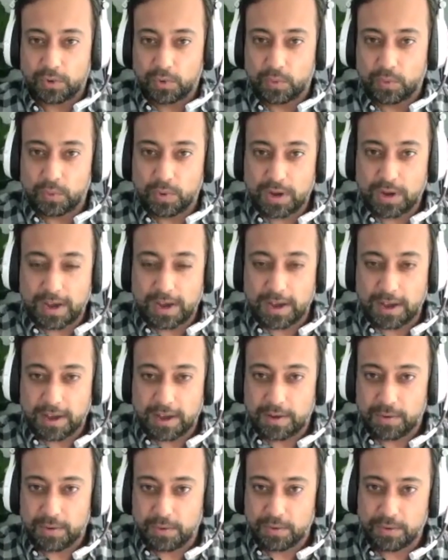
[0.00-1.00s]
So,
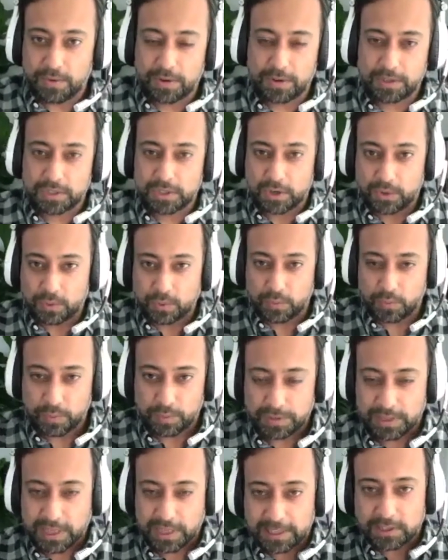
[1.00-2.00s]

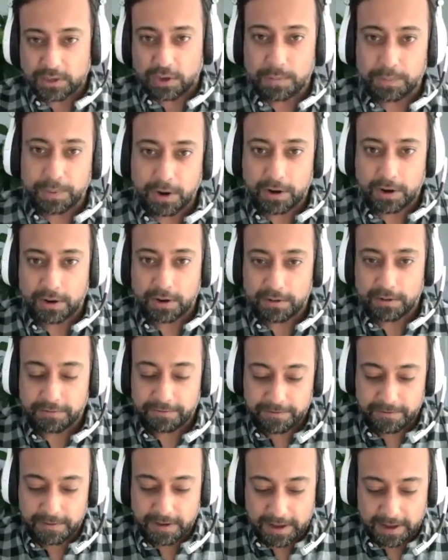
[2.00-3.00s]
so that's all part
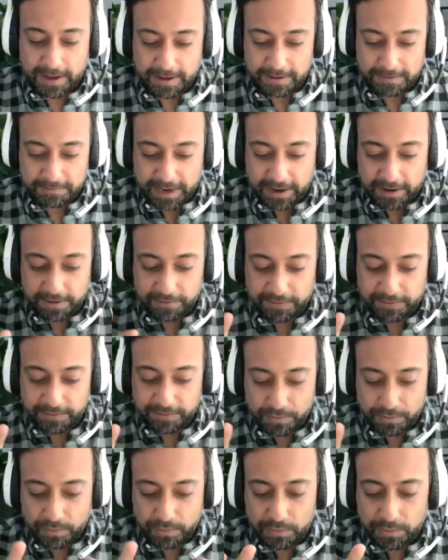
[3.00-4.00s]
of kind
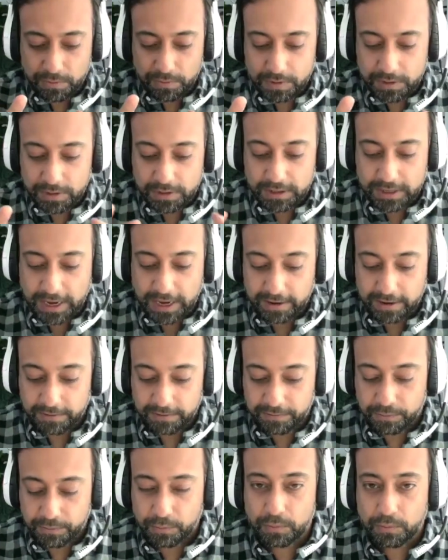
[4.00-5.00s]

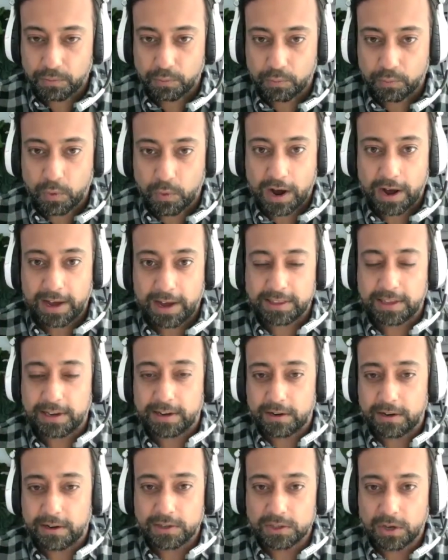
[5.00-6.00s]
of why
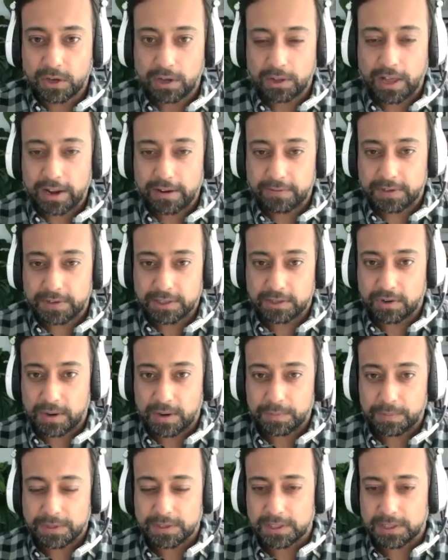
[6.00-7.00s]
there's a lot of
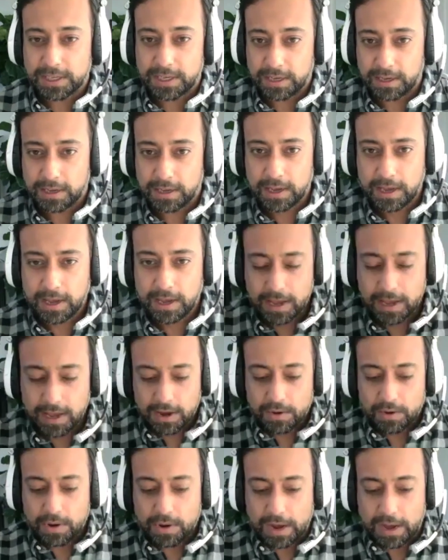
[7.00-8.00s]
discrepancy
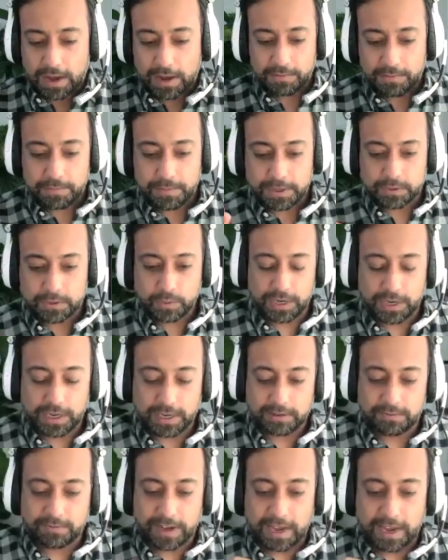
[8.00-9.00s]

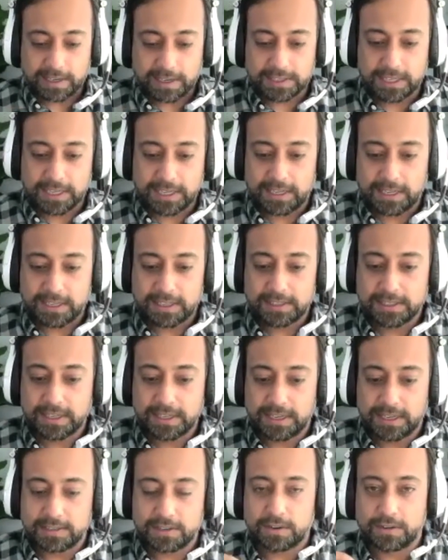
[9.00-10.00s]
between
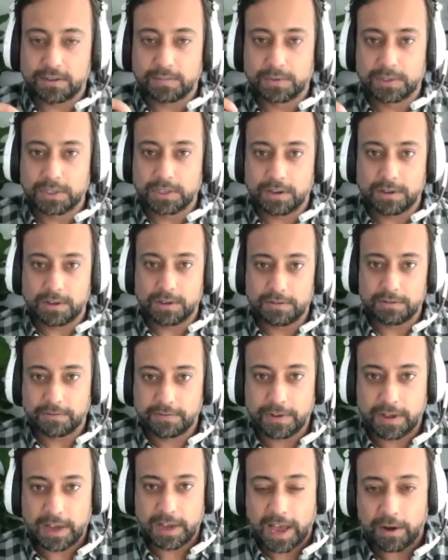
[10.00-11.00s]
vaccines in terms
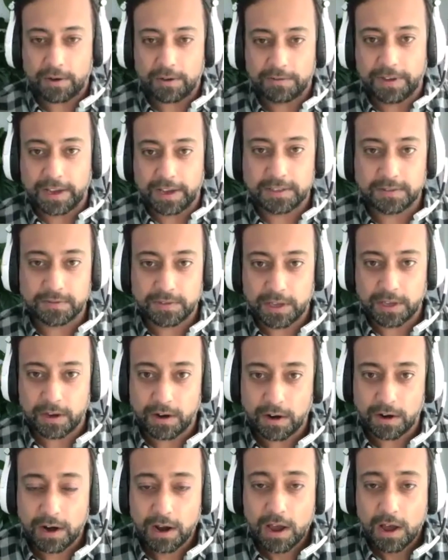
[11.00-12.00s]
of how effective
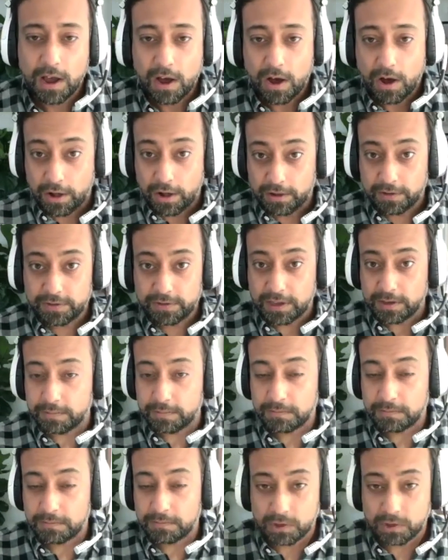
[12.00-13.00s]
they are. All of
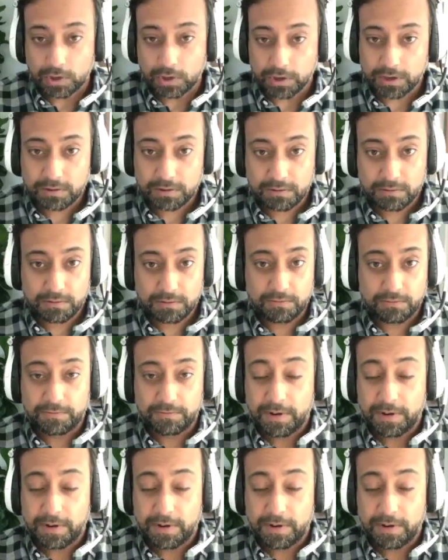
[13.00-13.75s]
them look